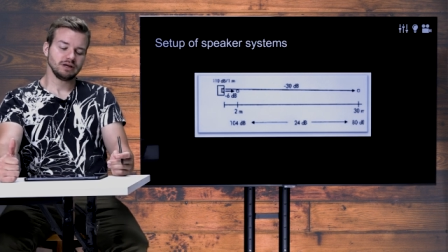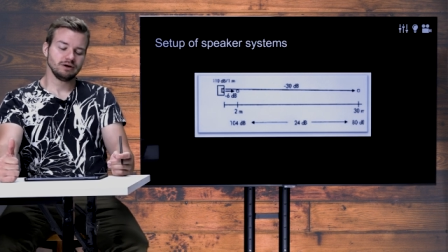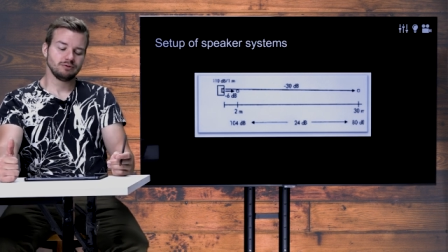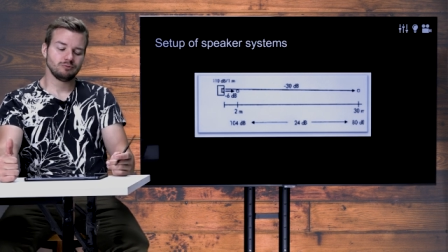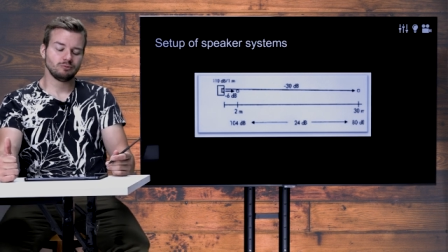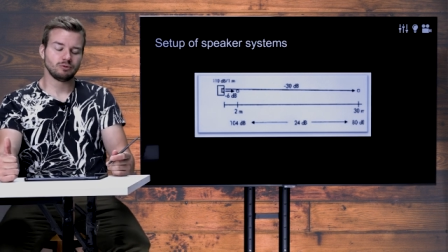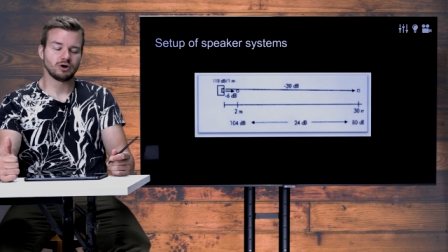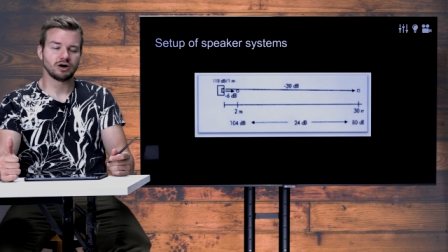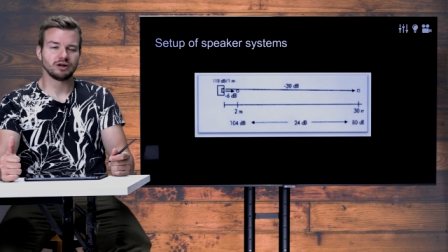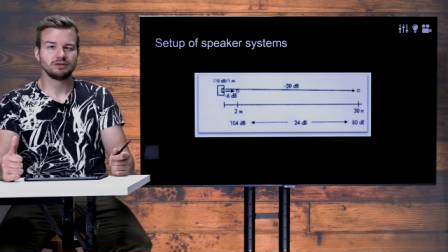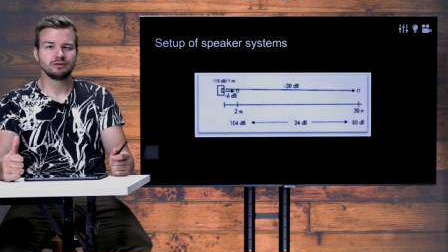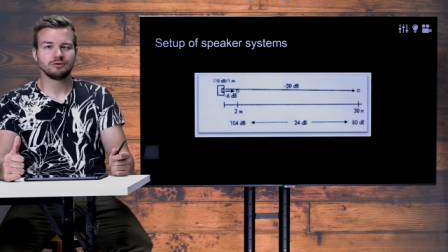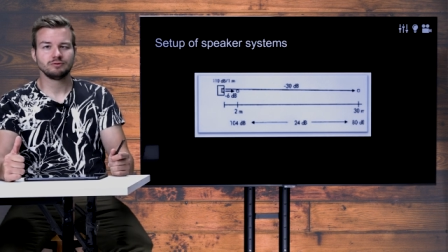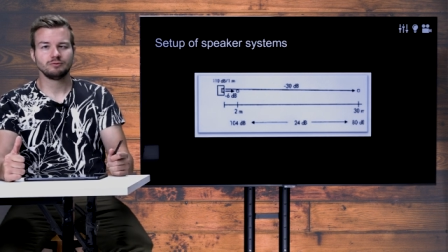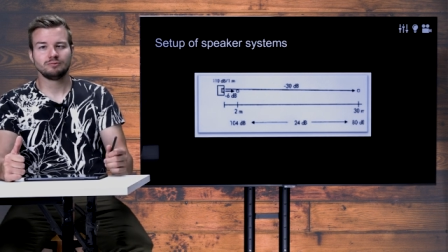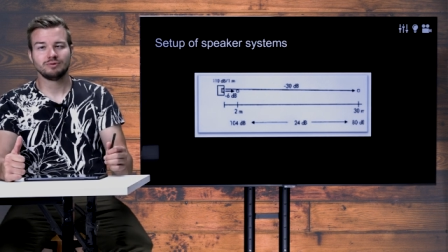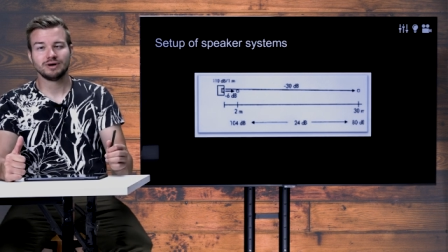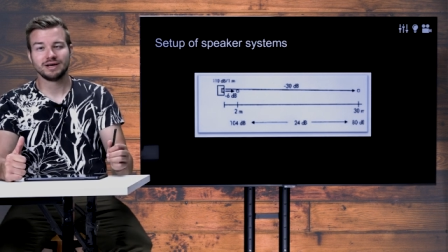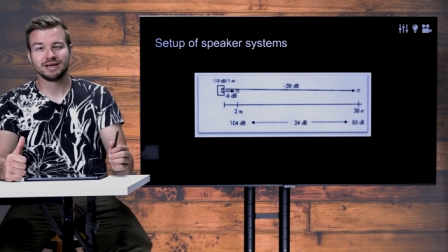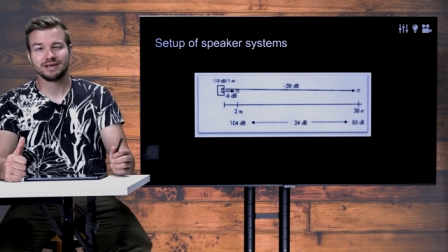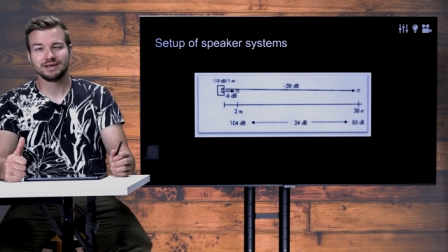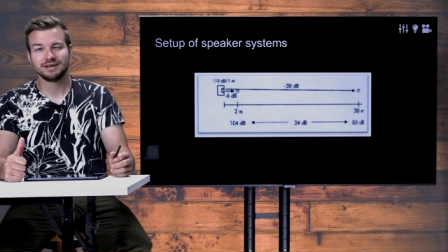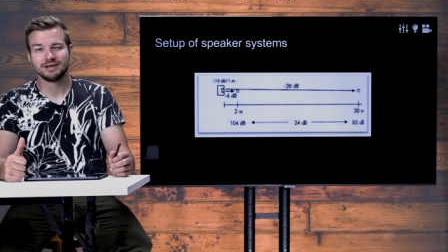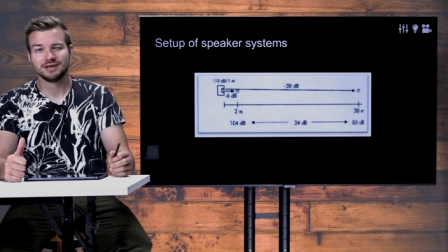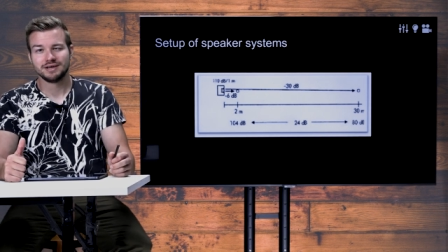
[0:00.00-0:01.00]
One
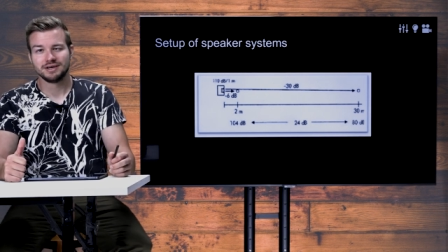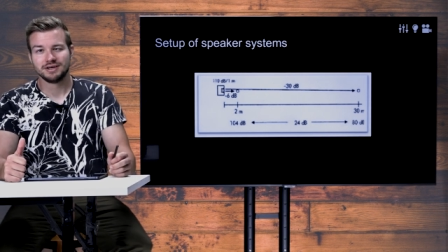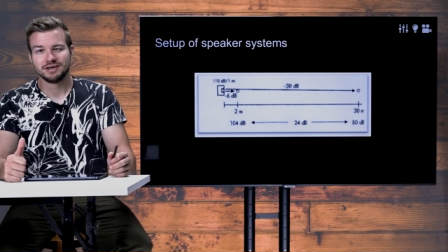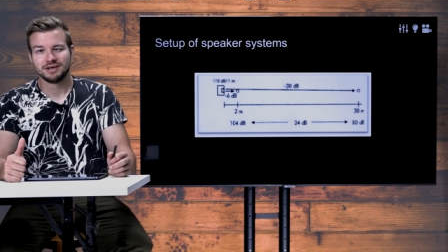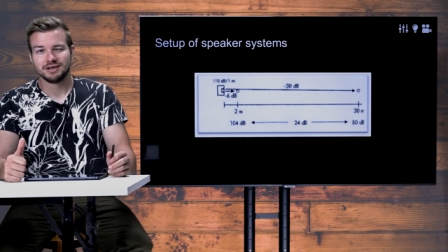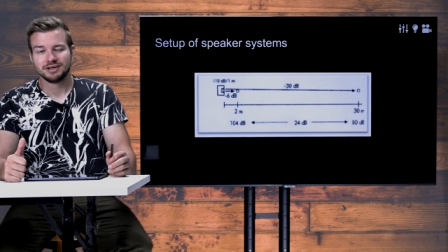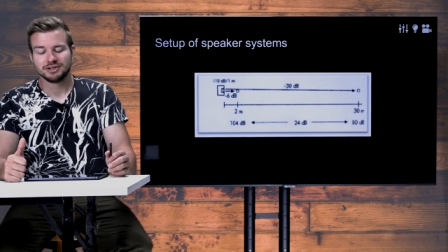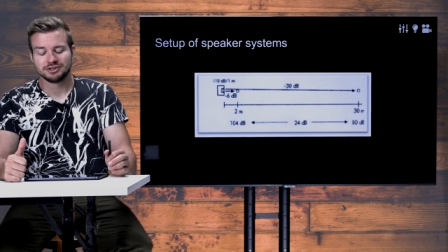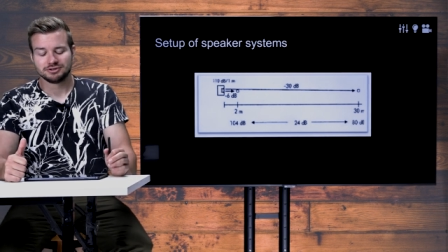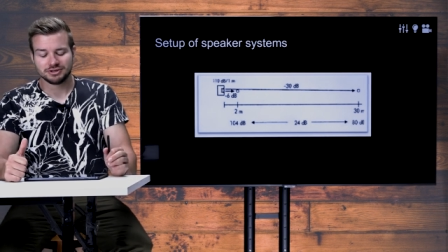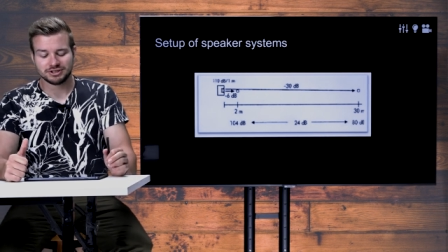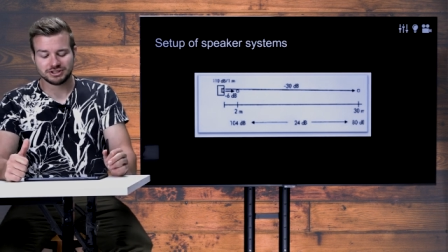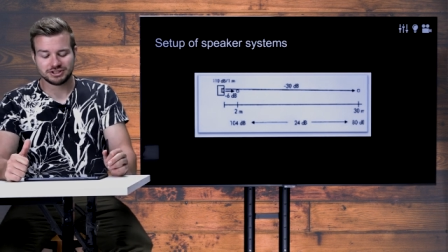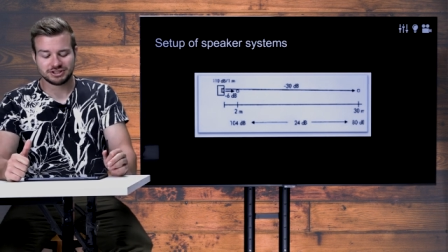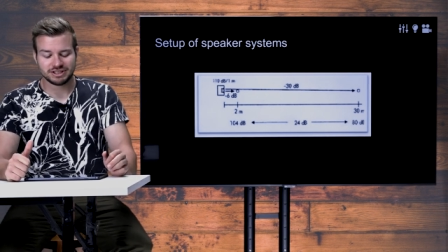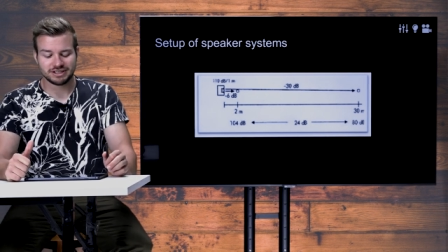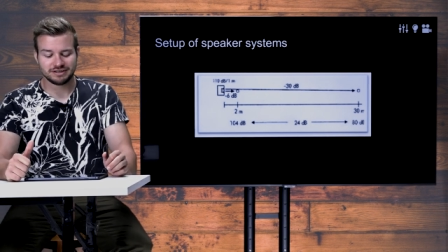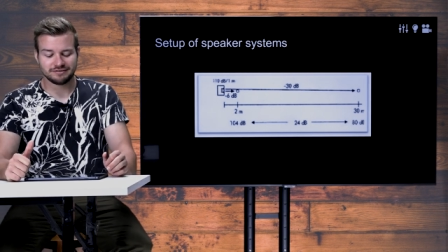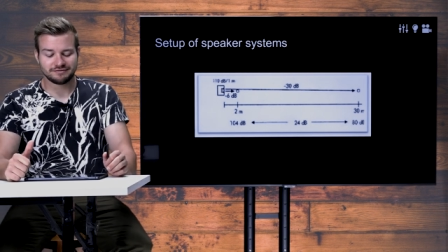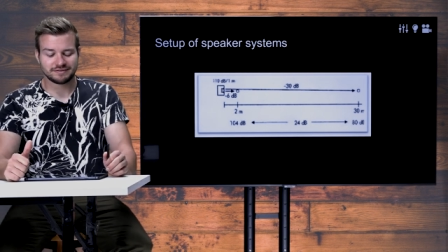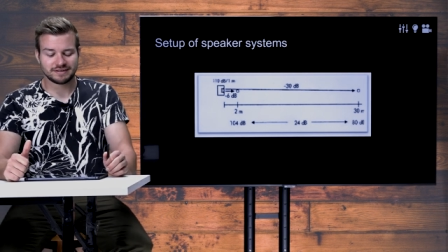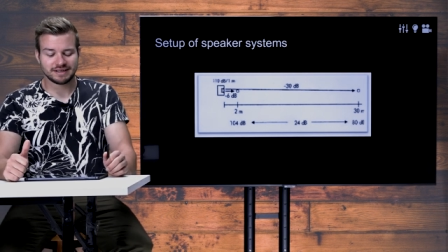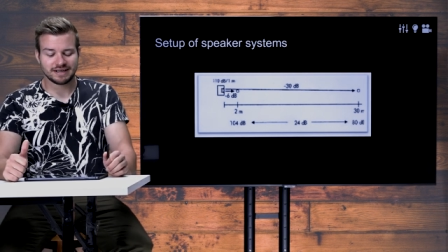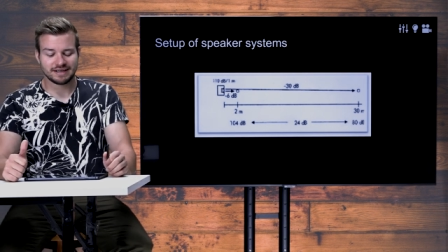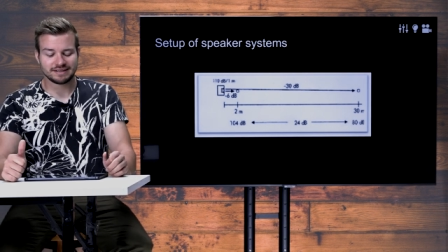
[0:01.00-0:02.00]
way to
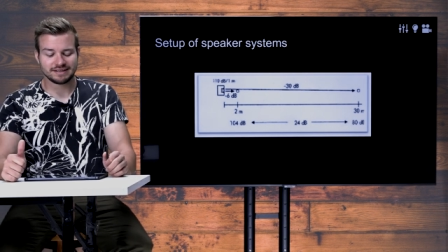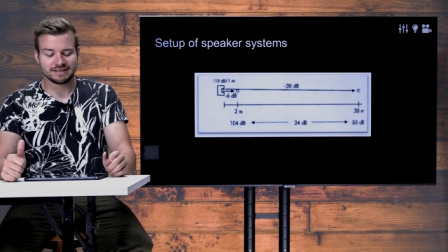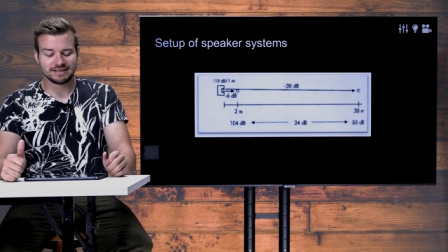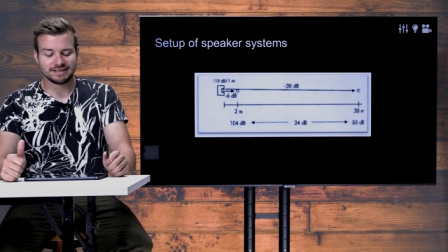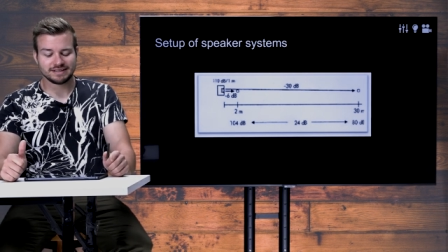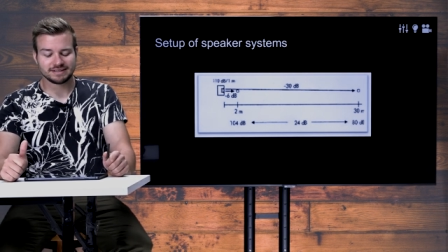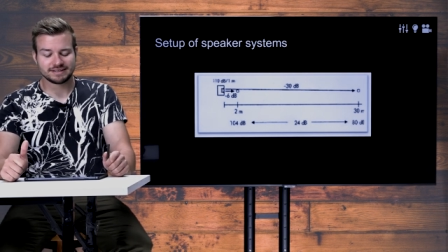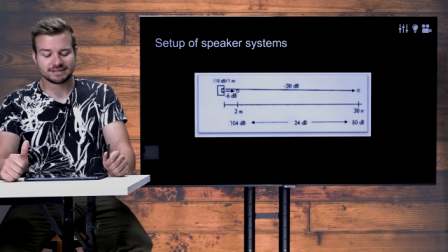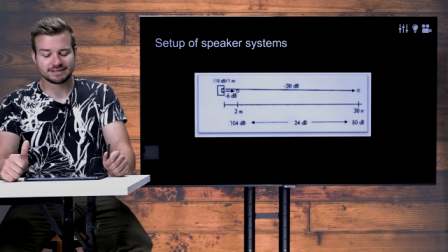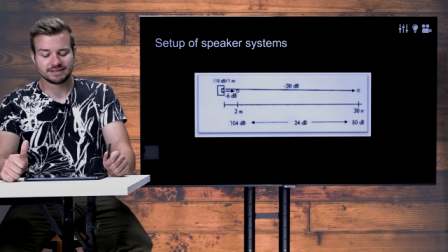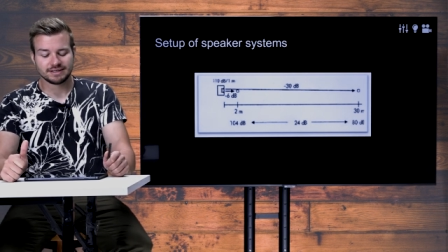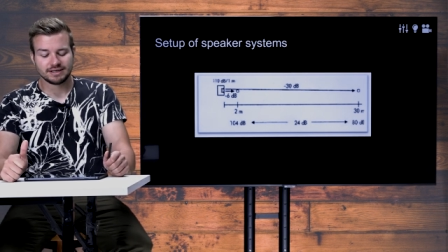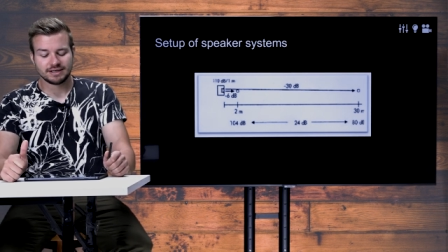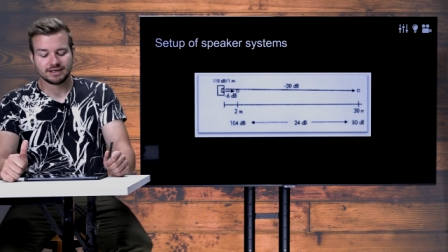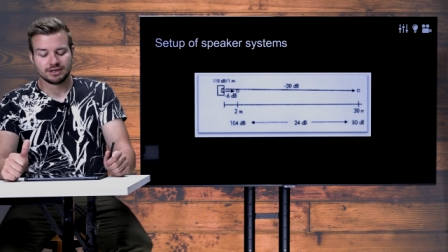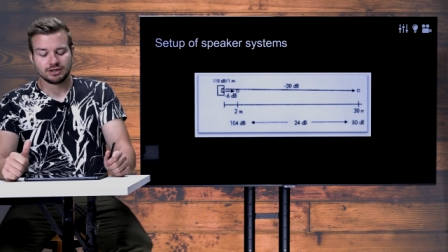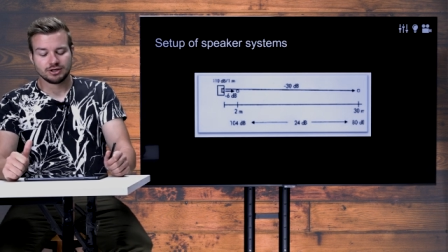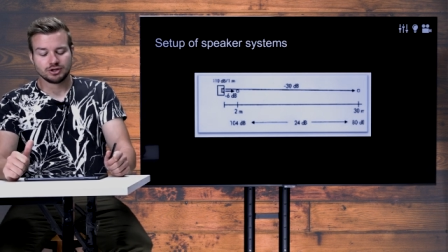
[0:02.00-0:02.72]
achieve that is